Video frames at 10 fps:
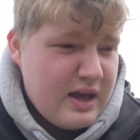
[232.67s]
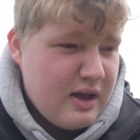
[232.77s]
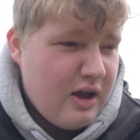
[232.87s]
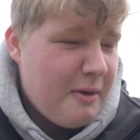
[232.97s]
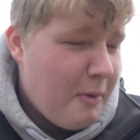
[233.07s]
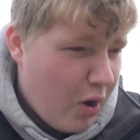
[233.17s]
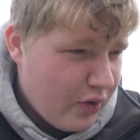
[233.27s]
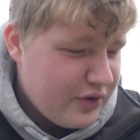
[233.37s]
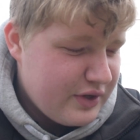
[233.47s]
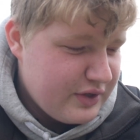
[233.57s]

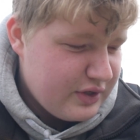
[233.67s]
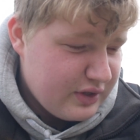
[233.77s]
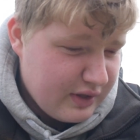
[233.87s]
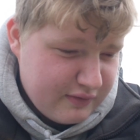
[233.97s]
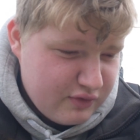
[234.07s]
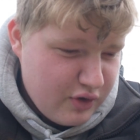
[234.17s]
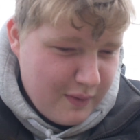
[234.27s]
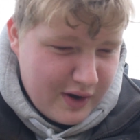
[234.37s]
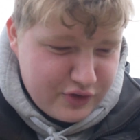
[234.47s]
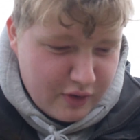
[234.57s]
Hondas. They
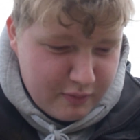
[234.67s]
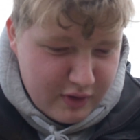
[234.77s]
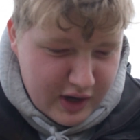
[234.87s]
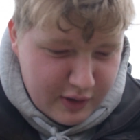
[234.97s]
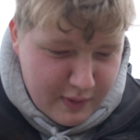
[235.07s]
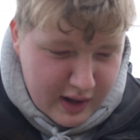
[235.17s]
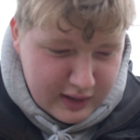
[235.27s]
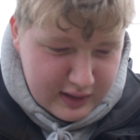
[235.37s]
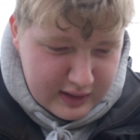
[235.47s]
do our job really well.